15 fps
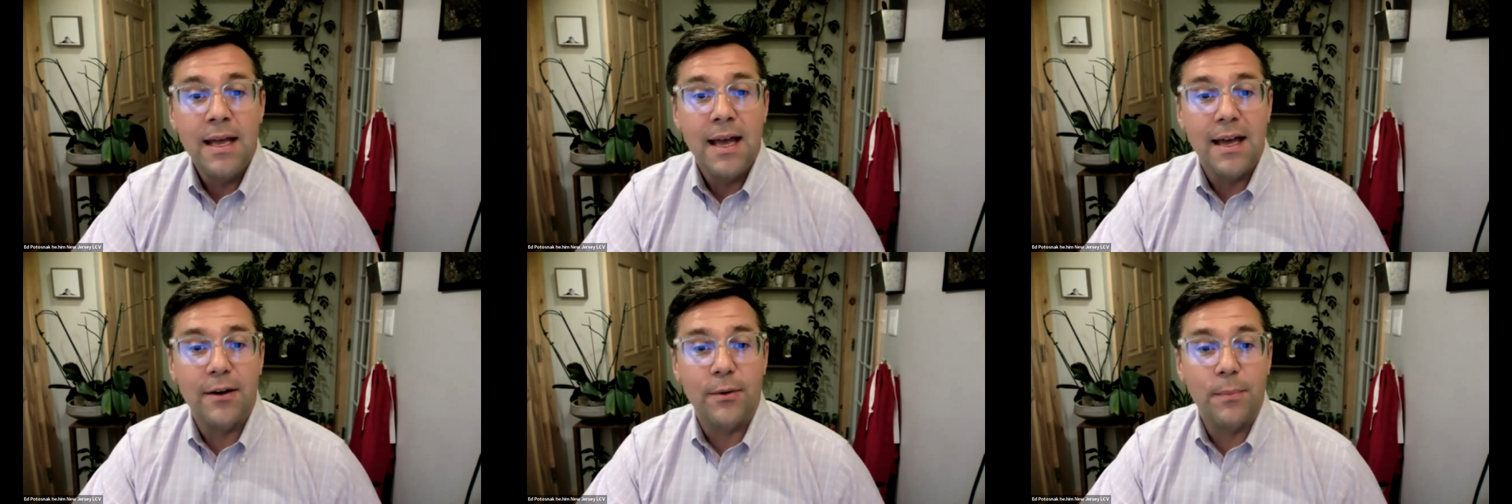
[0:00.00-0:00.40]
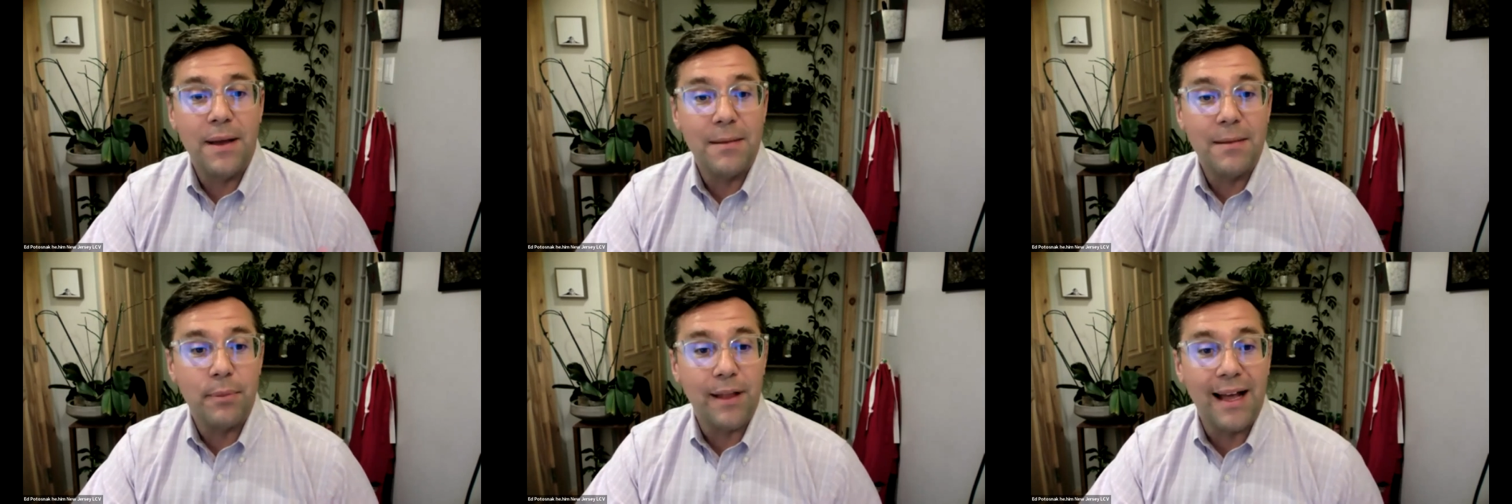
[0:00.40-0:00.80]
it'll
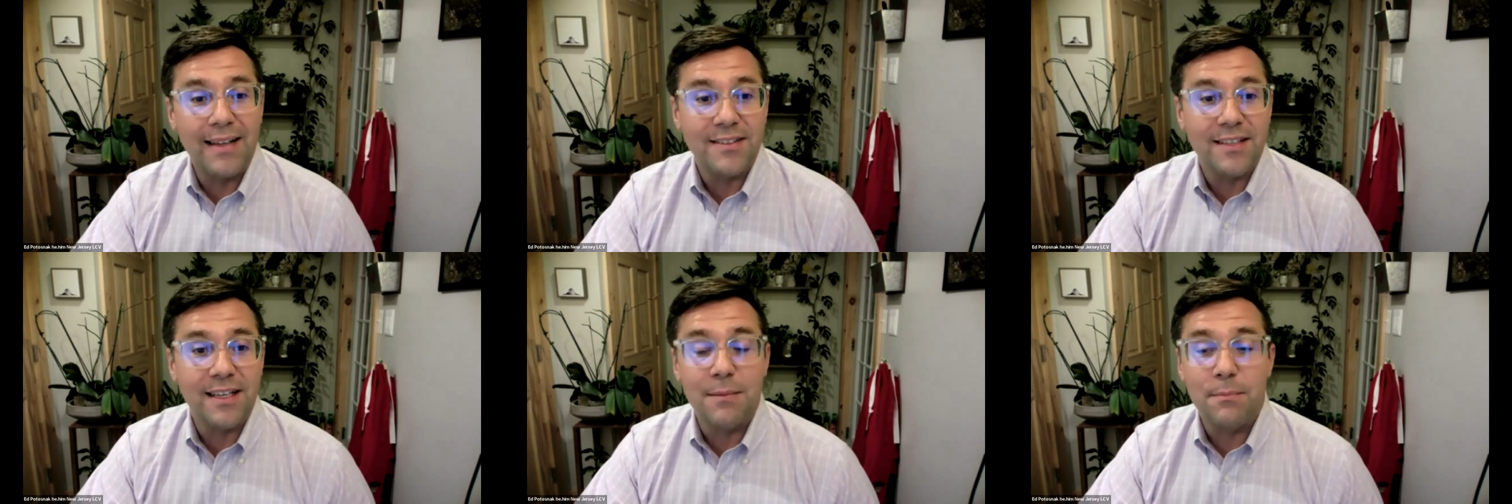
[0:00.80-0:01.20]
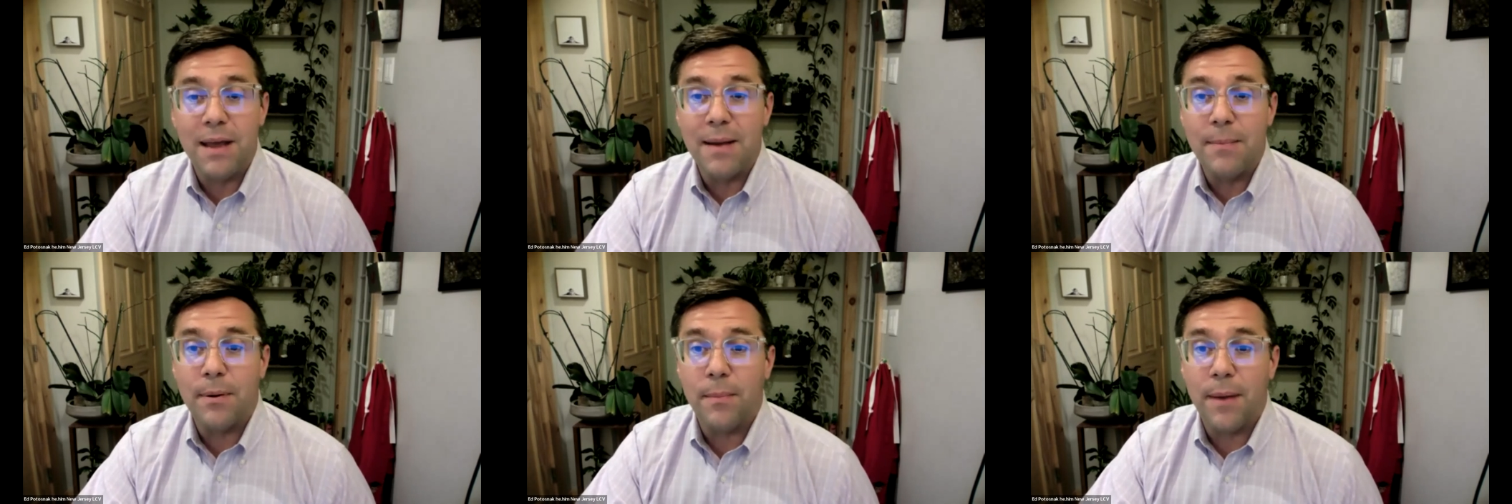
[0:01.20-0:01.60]
ban plastic and
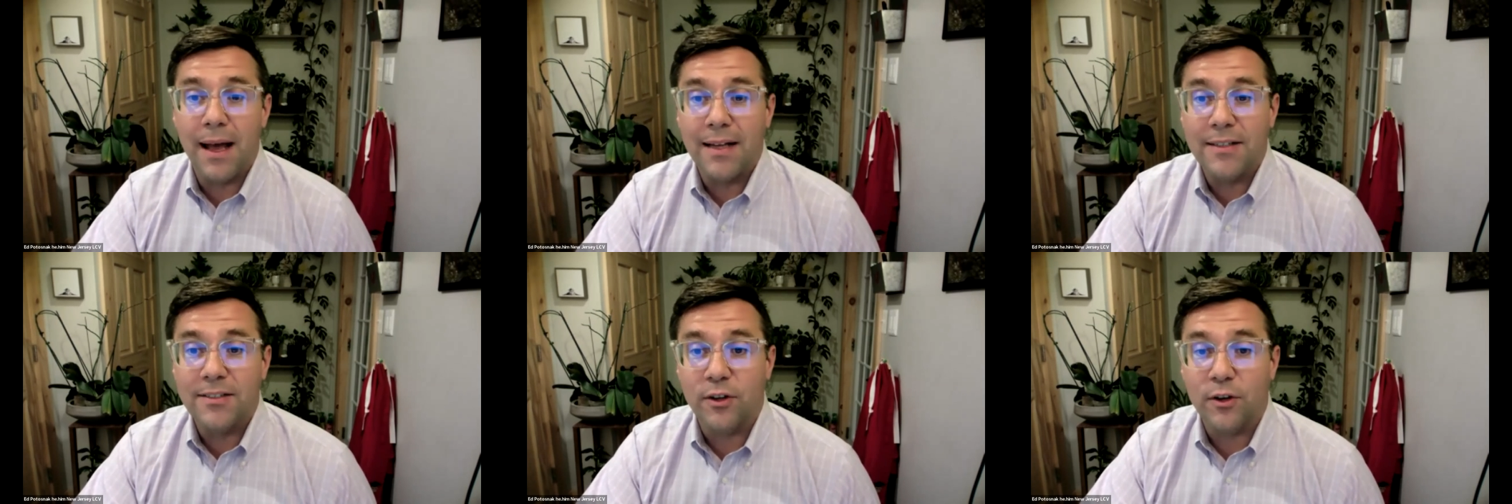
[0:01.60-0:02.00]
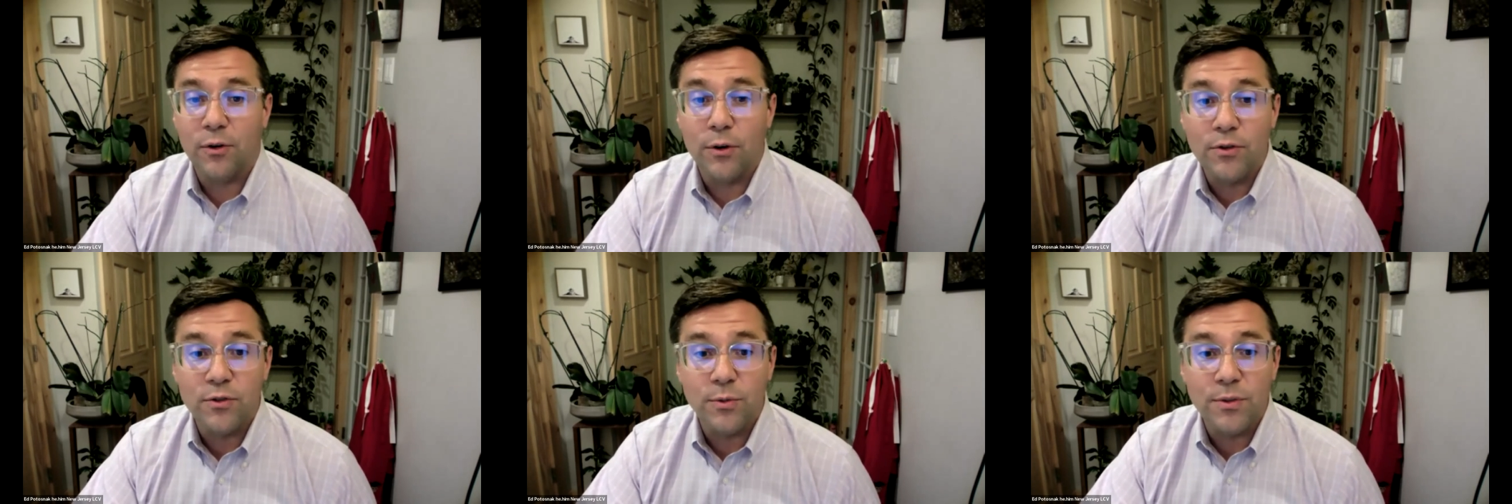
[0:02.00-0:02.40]
paper bags at the
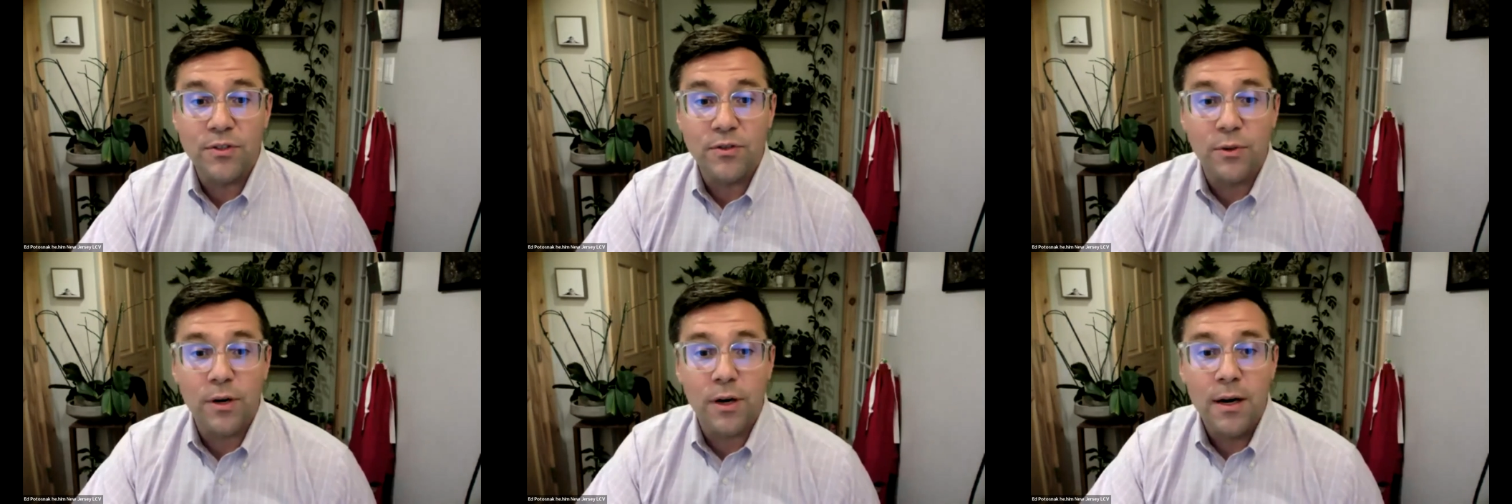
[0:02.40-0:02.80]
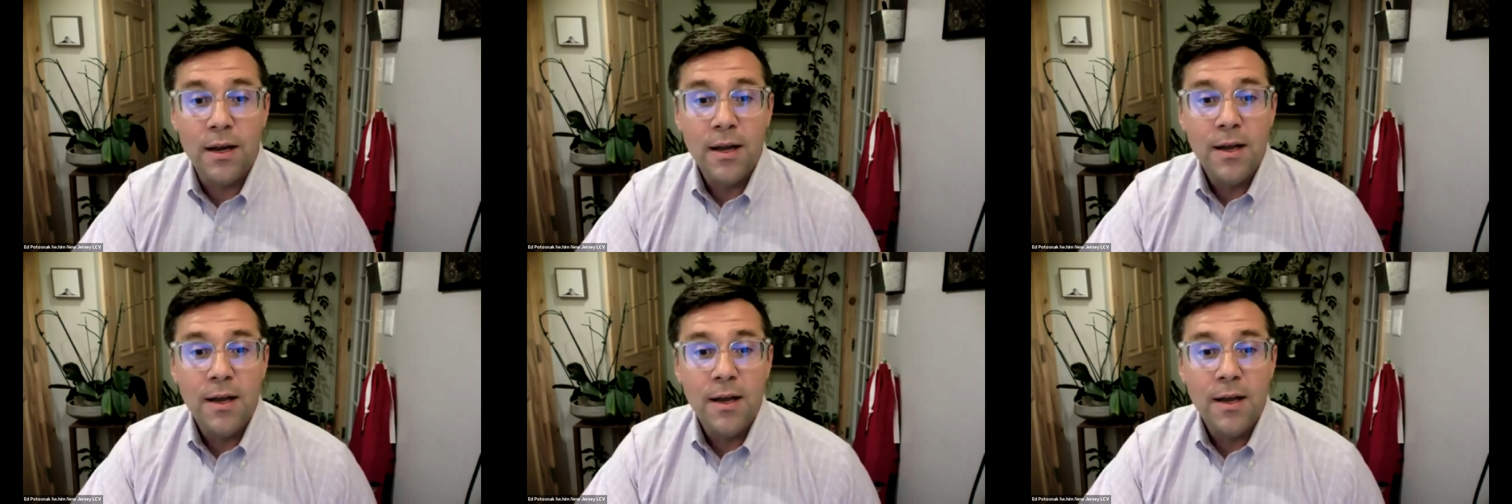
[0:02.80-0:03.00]
grocery store,